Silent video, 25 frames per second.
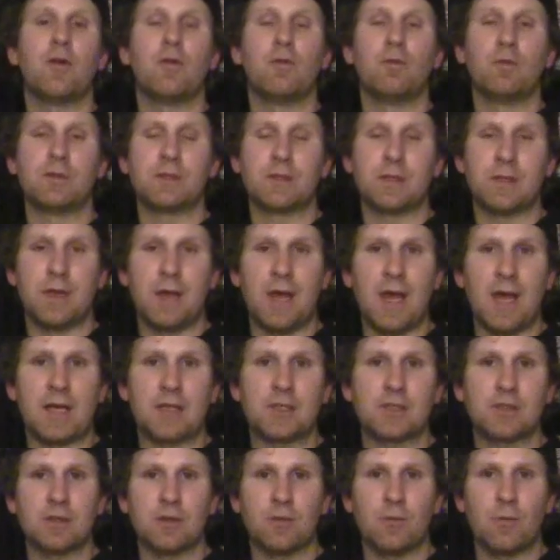was an
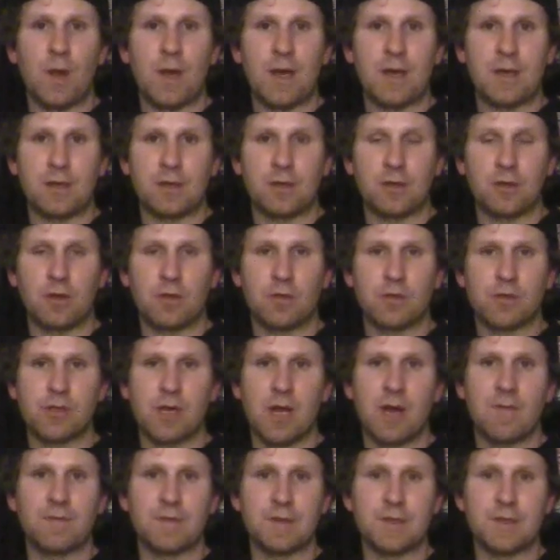excellent way to close off